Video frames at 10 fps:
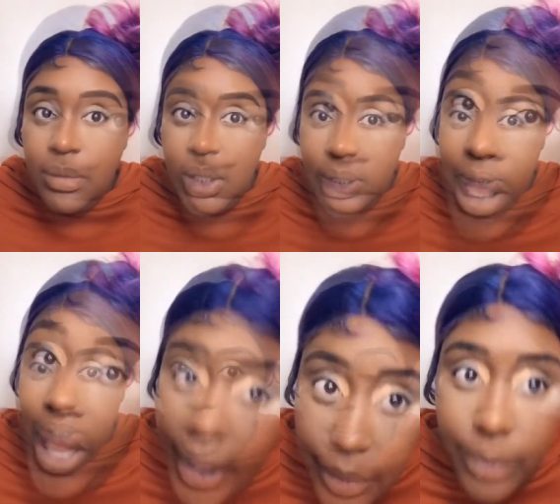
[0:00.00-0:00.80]
Exactly.
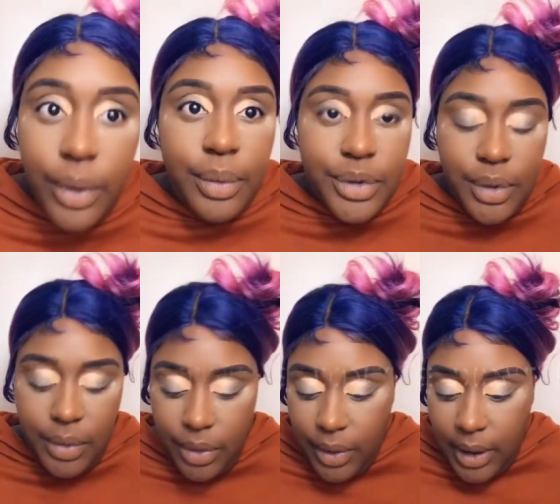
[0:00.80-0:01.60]
I don't know what's
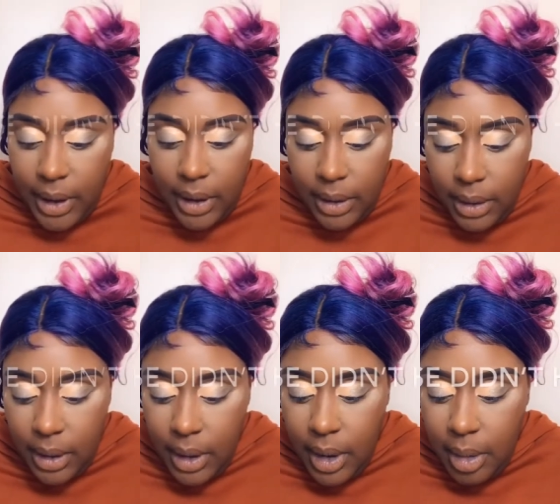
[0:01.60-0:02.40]
going on here,
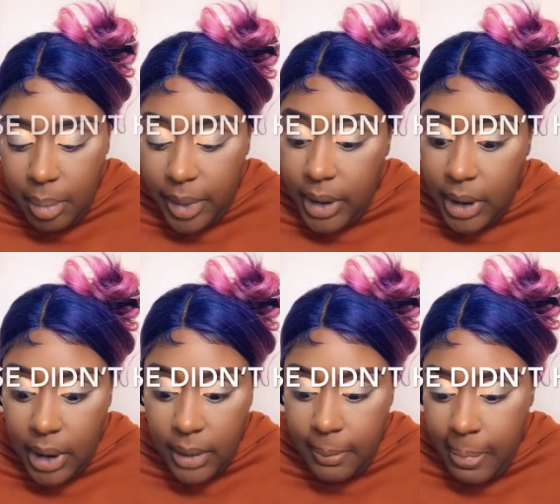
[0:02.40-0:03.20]
but
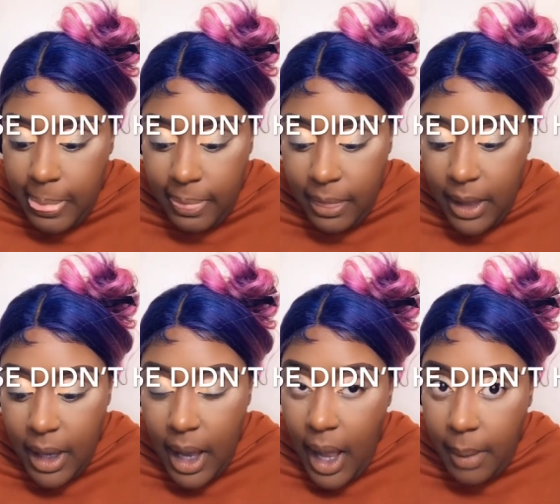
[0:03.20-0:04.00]
um,
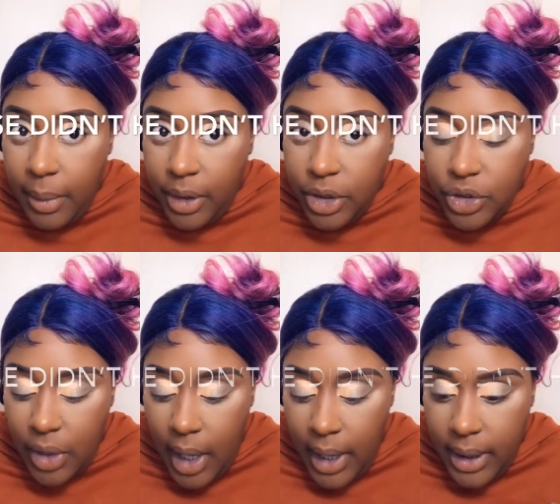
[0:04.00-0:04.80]
I'm gonna
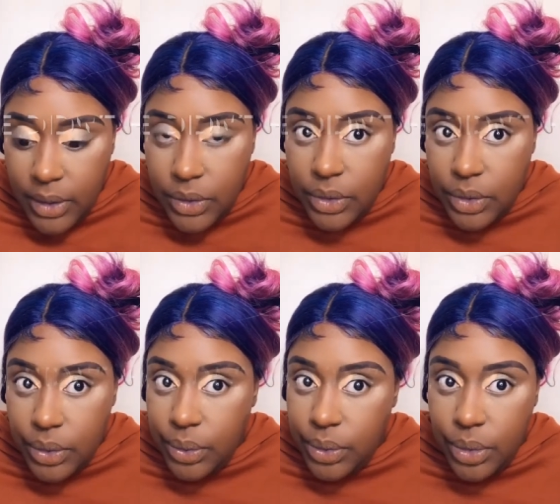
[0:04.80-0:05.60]
try to
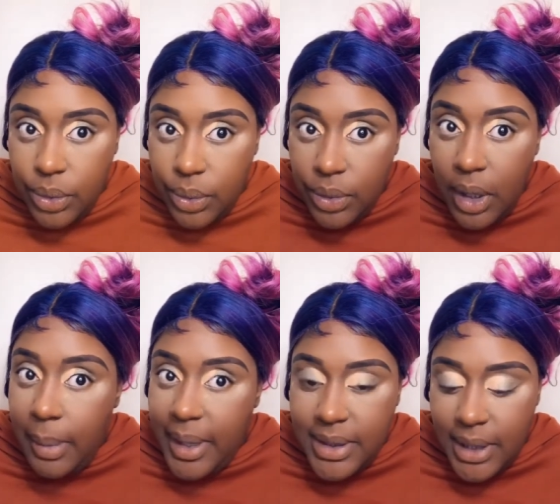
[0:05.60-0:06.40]
do the
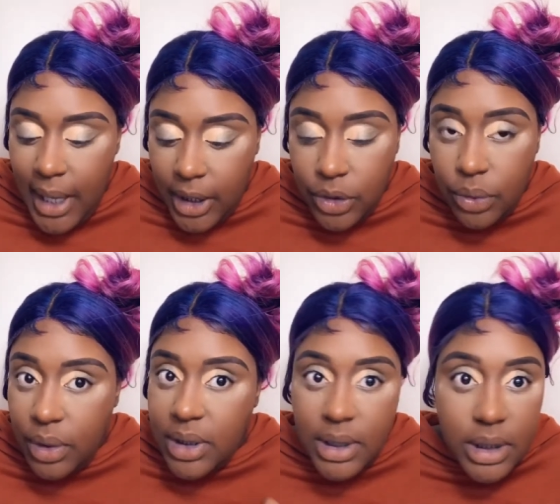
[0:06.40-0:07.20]
best that I can do
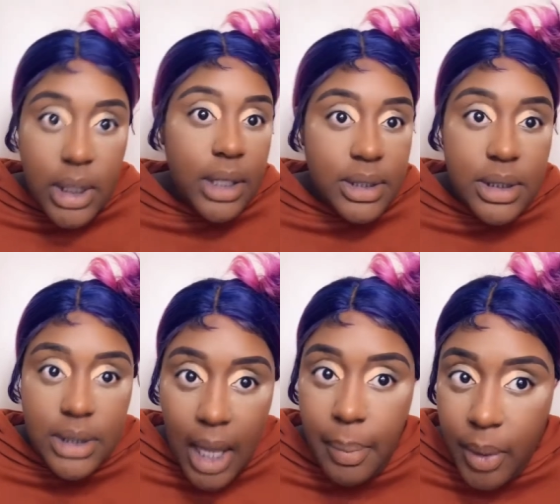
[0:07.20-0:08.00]
because these colors is
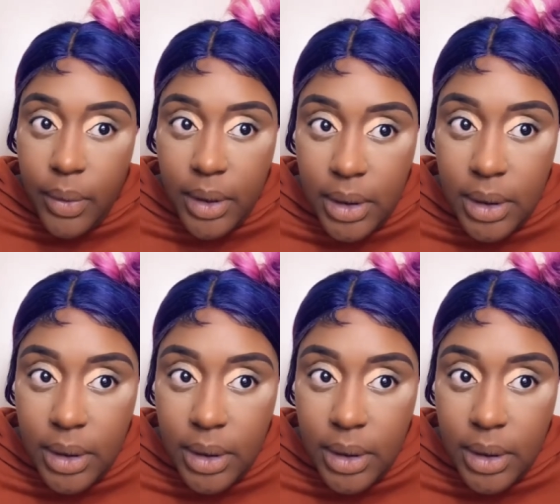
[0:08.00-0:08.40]
not potent.